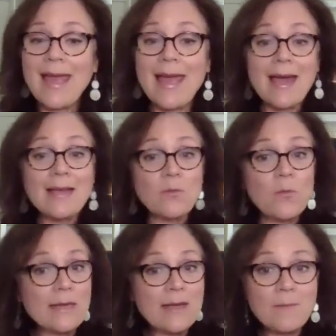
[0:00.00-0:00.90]
And
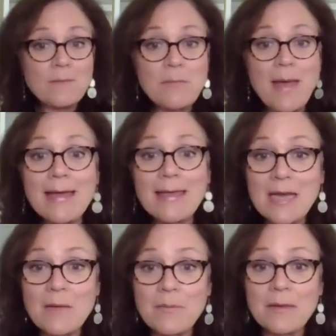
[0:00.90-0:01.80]
when it comes to
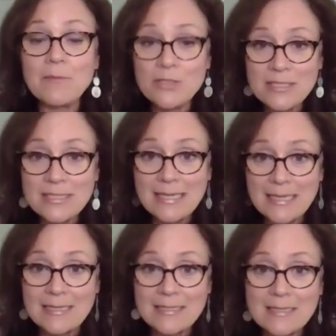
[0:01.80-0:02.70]
packing up emergency
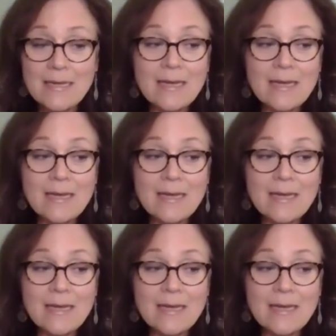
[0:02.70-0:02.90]
kit,